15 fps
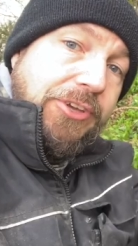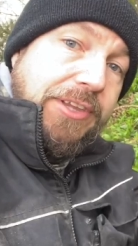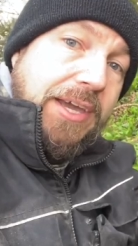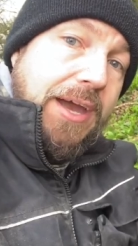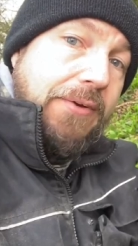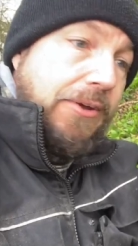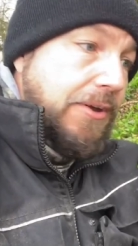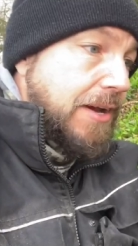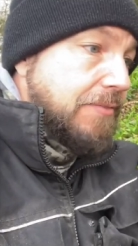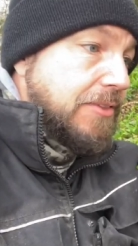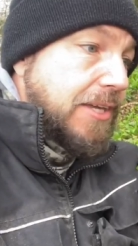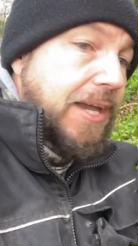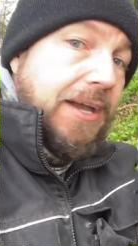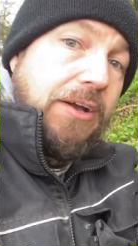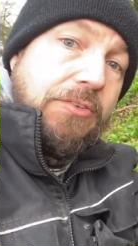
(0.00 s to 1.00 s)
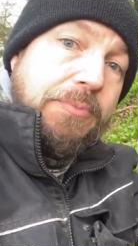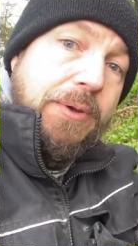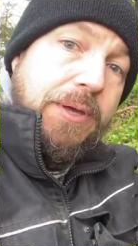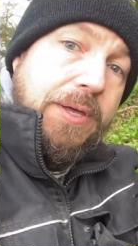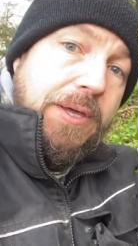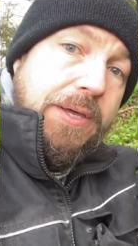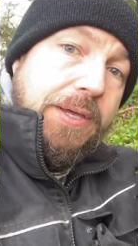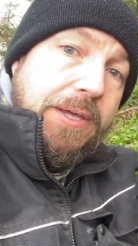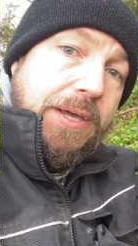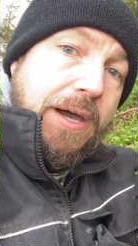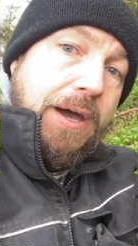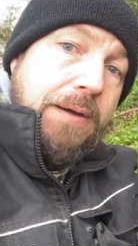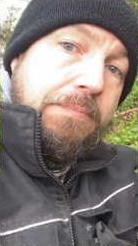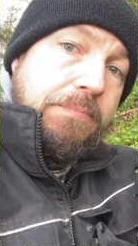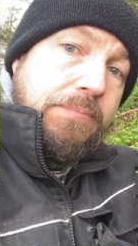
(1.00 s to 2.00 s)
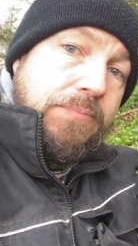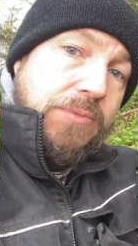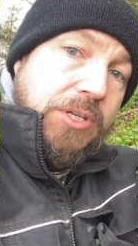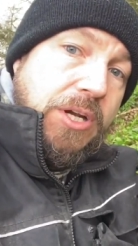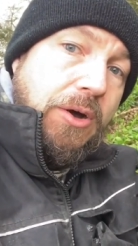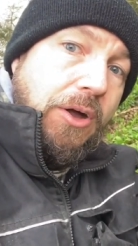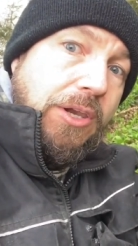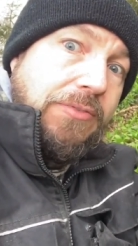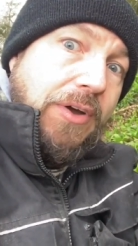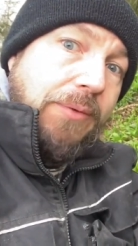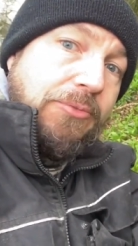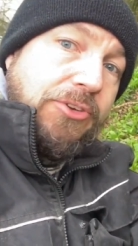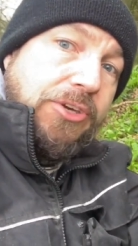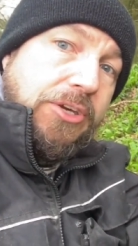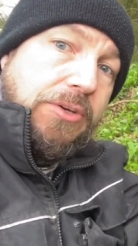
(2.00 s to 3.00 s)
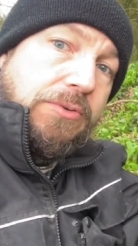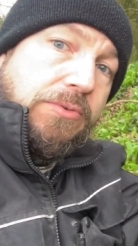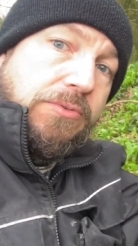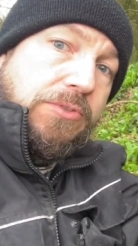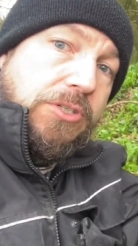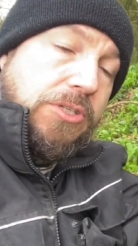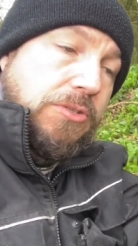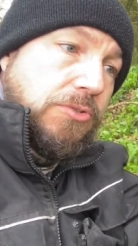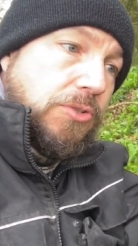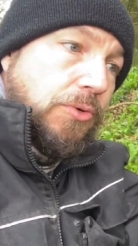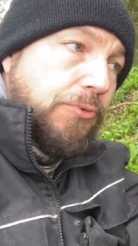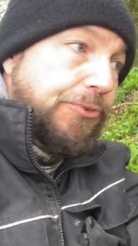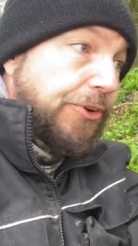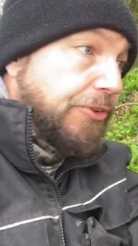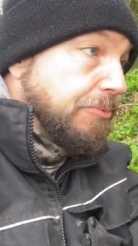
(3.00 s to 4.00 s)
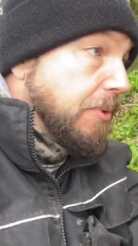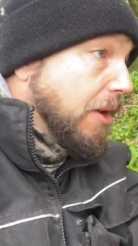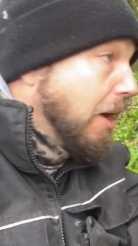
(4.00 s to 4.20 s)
the area and everything else. But, um, you know, I'll leave it up to you to use your judgment.